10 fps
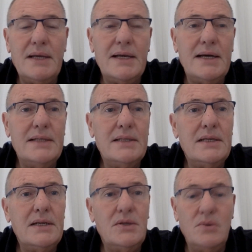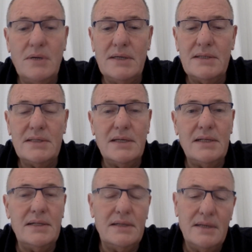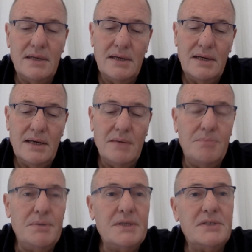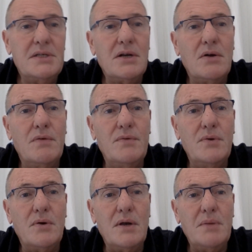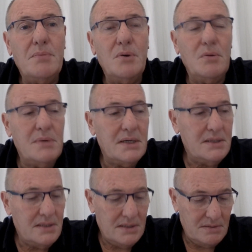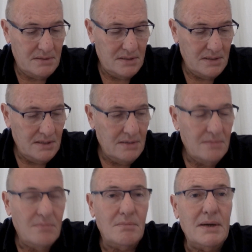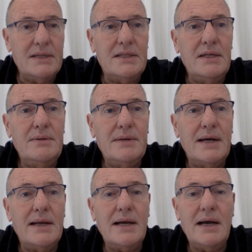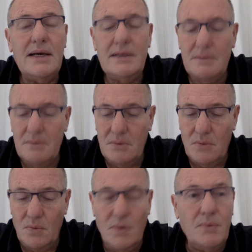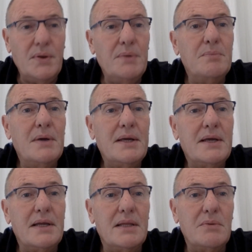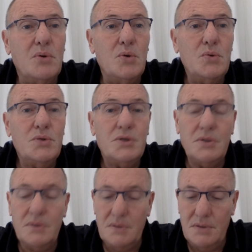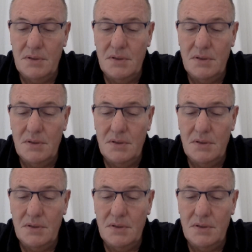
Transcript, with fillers: my country, you can send a picture of your lipoma. My team and I will we make a devolution,